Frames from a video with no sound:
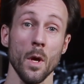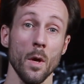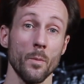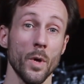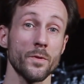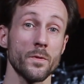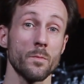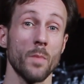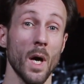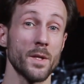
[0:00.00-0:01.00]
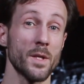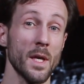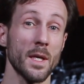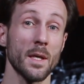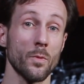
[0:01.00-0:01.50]
but by
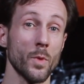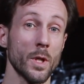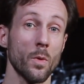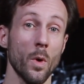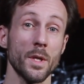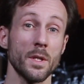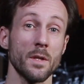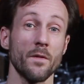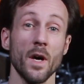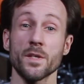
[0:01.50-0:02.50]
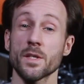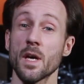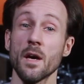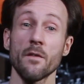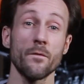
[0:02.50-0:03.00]
taking a recording device
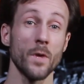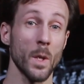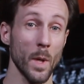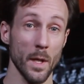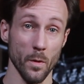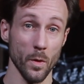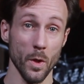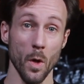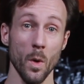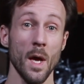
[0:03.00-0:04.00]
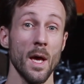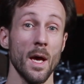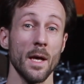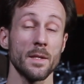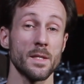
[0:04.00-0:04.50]
everywhere you go
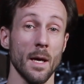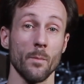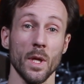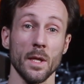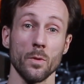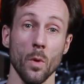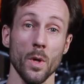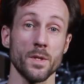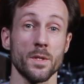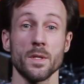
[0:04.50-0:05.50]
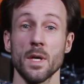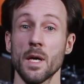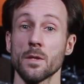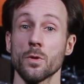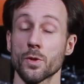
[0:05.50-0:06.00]
and sampling noises
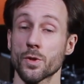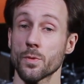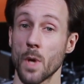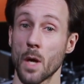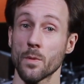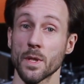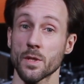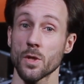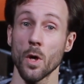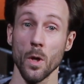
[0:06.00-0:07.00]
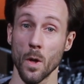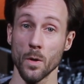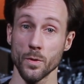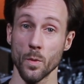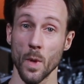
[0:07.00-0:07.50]
and your surroundings
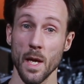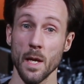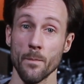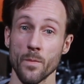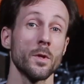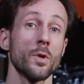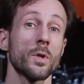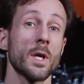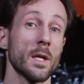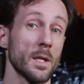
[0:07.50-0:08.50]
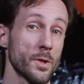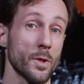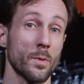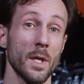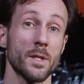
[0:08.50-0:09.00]
along the way, You can
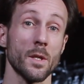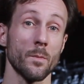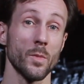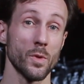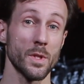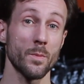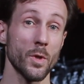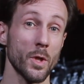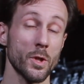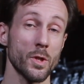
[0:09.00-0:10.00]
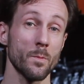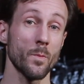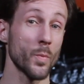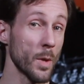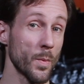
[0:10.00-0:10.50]
integrate some music production,
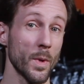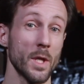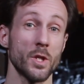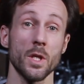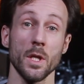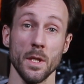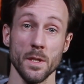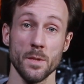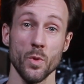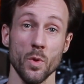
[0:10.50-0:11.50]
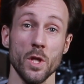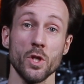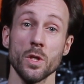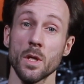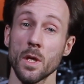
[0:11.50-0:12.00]
preparation and
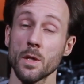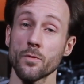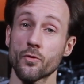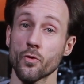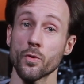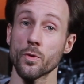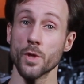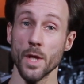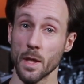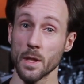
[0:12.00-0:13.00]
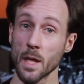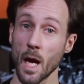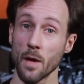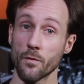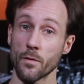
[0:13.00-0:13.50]
inspiration into your daily
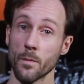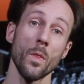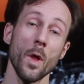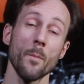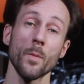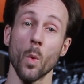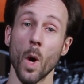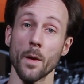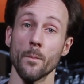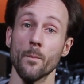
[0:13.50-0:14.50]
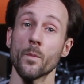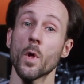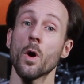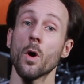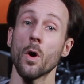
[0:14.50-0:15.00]
life. Number 1.
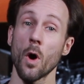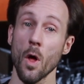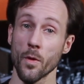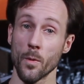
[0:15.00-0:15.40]
Other